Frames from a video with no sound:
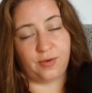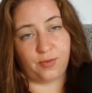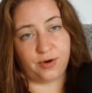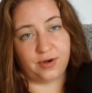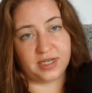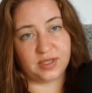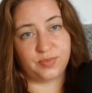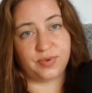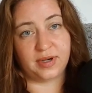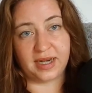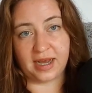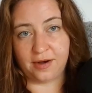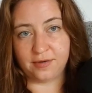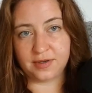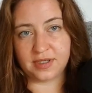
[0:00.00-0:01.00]
word is
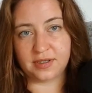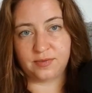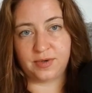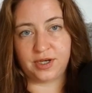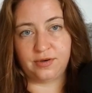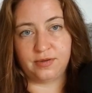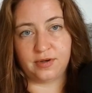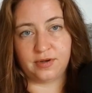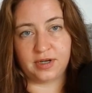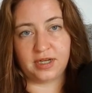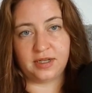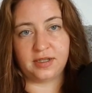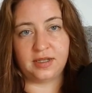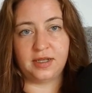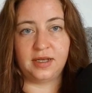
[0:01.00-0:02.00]
pronounced when you learn
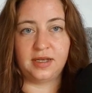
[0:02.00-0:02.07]
it